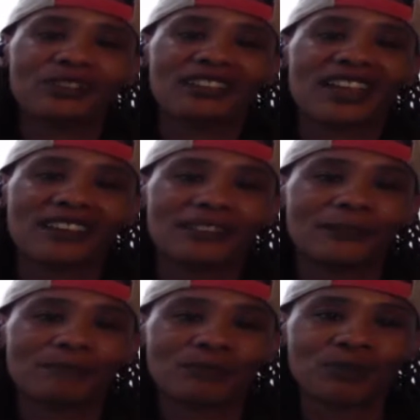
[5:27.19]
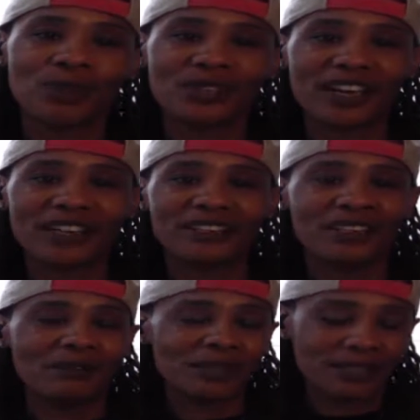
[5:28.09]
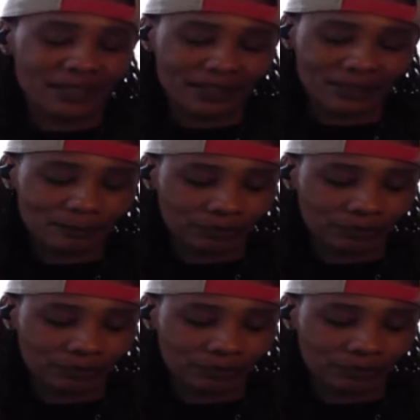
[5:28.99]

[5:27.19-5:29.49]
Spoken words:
state. Okay? Because